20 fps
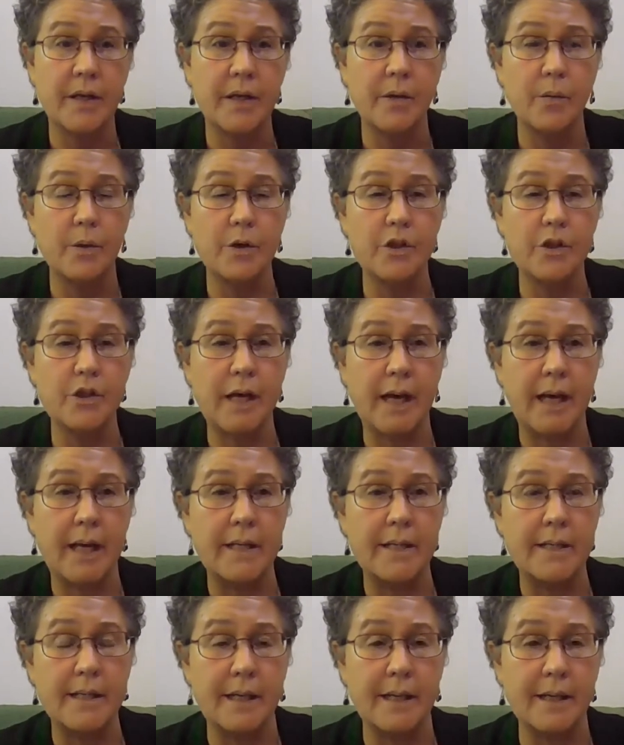which
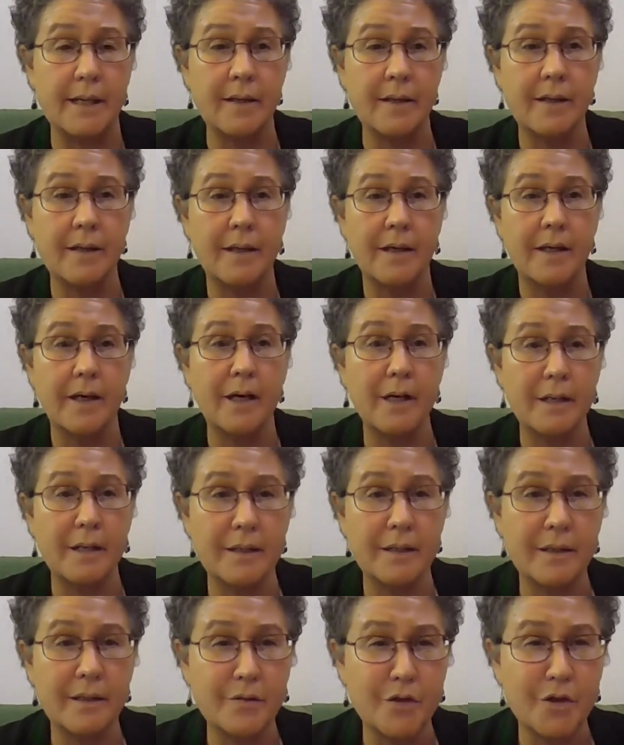had
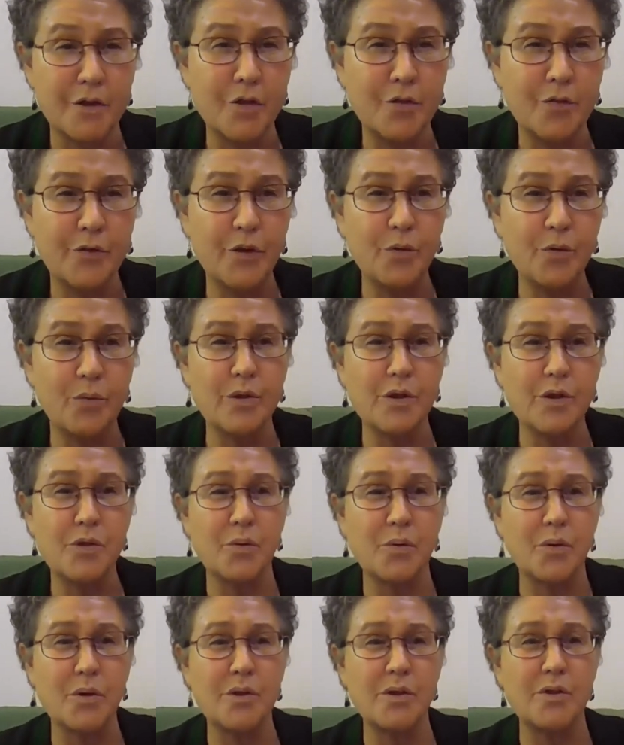too few
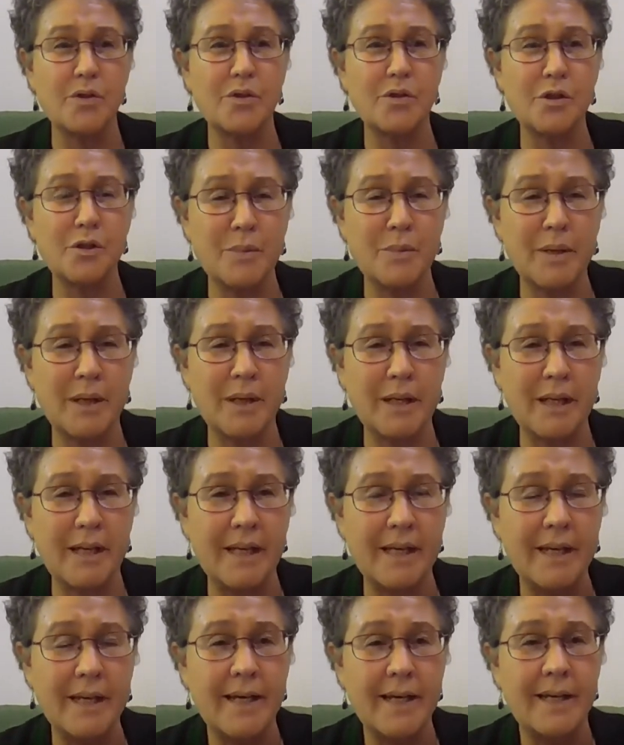resources, too
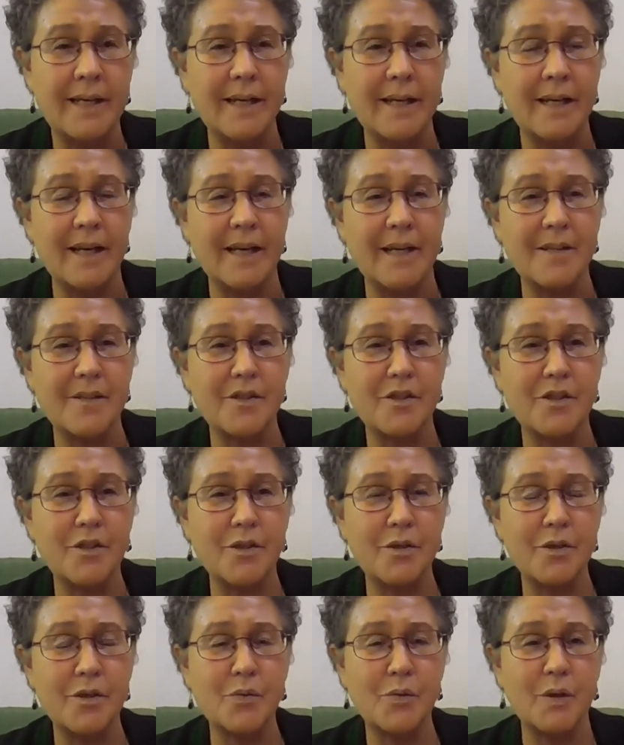many
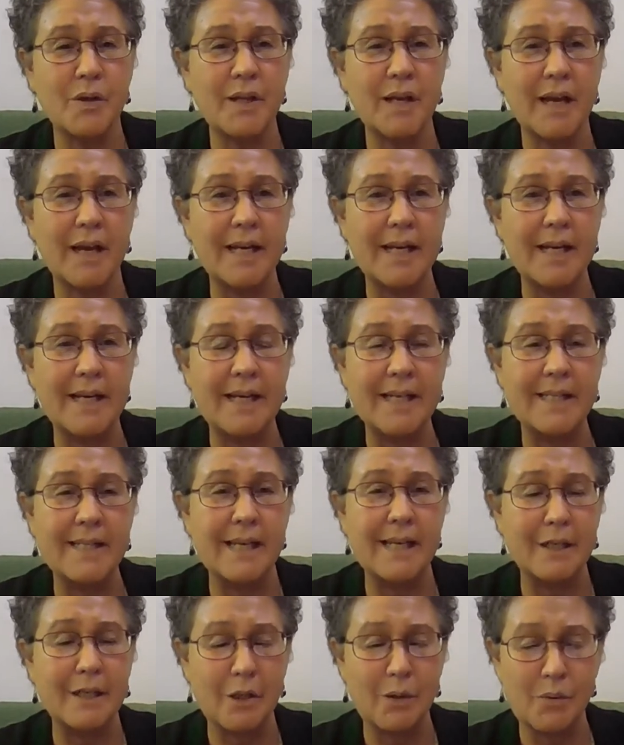students with high needs
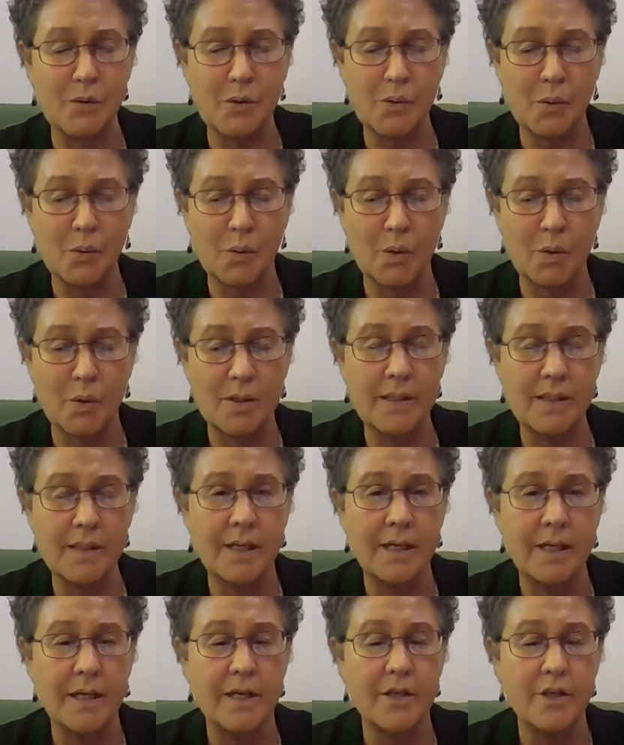and low scores,
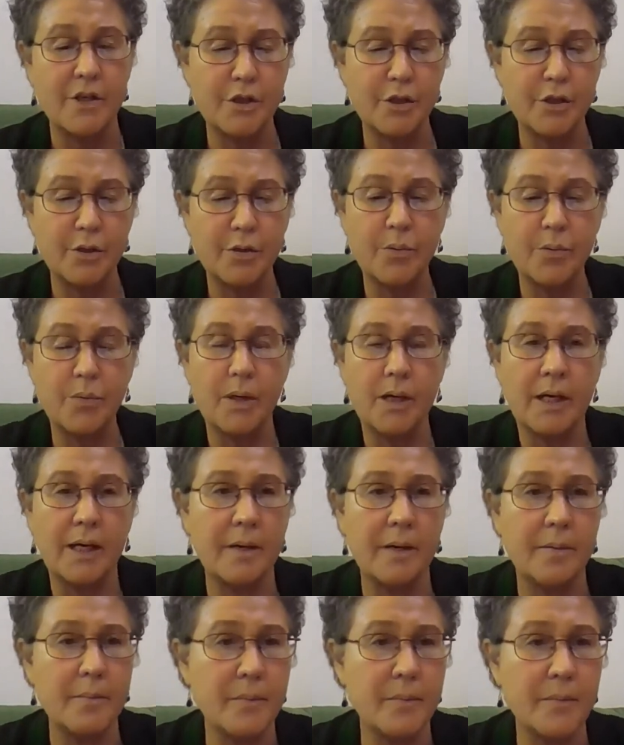to
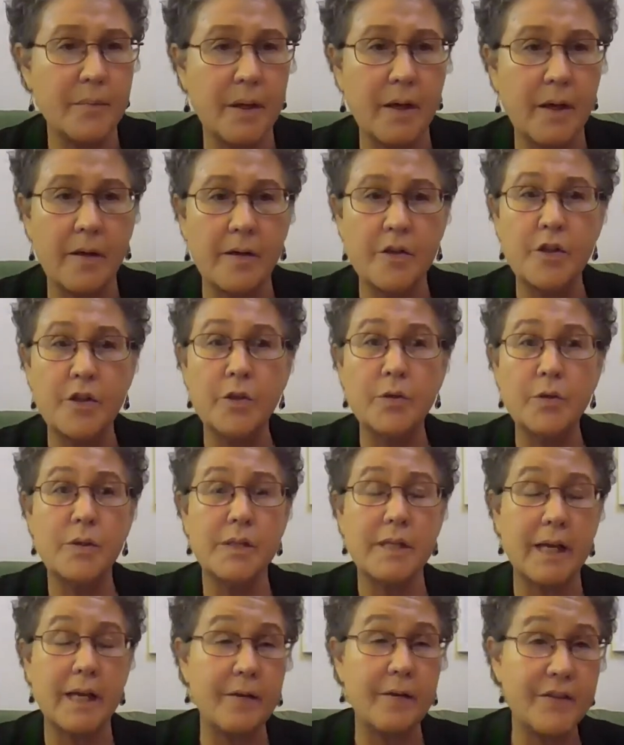a new
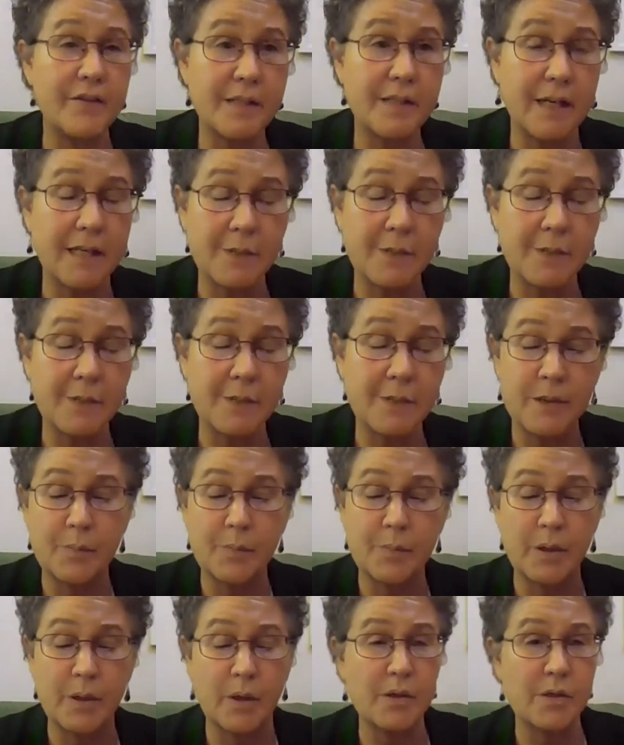set of assessments,
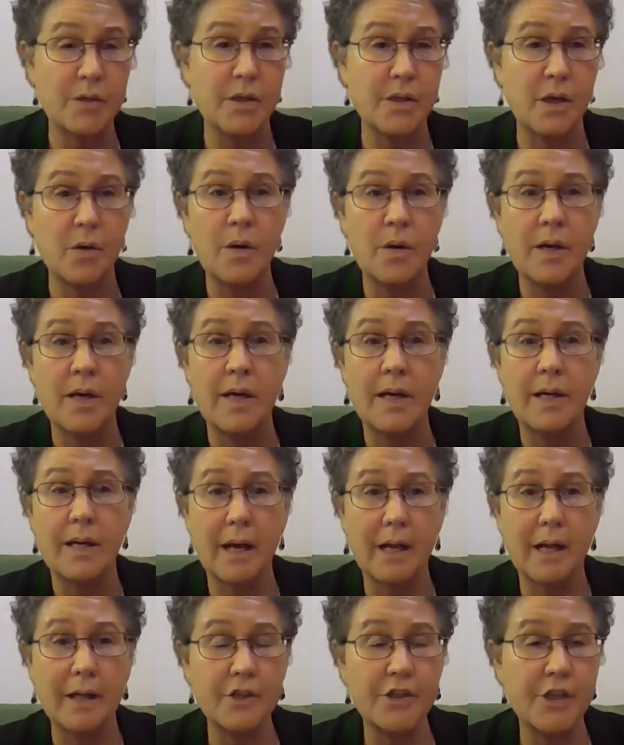but also
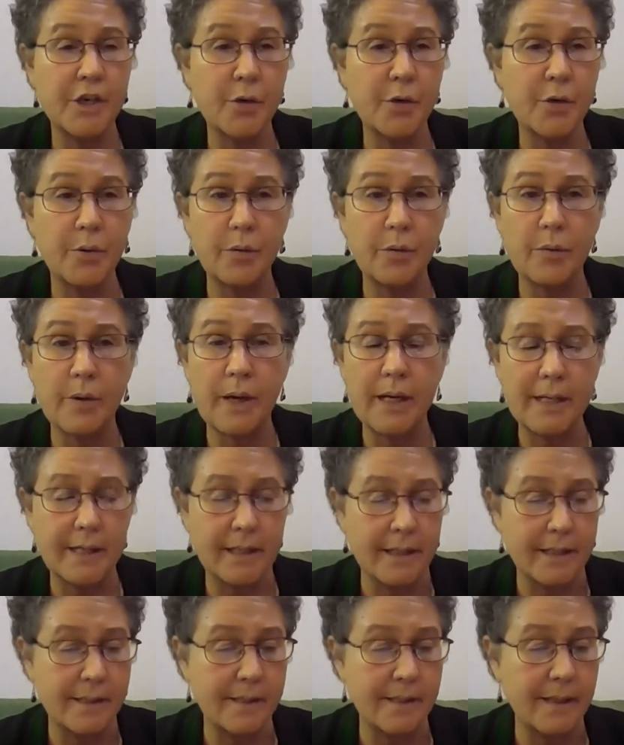college and career
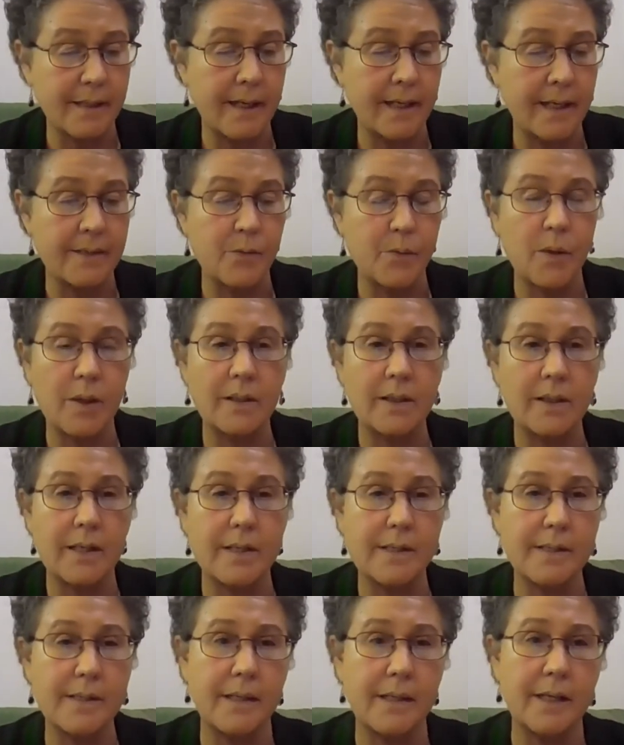readiness, as well
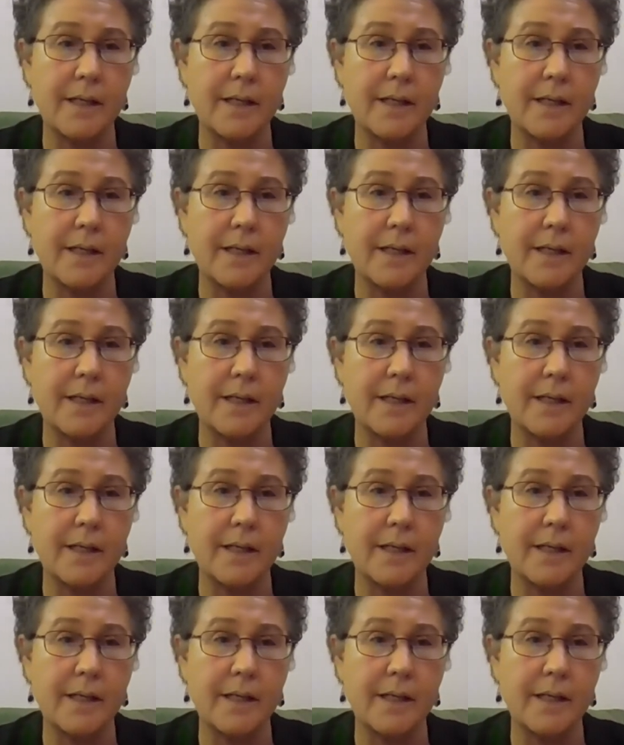as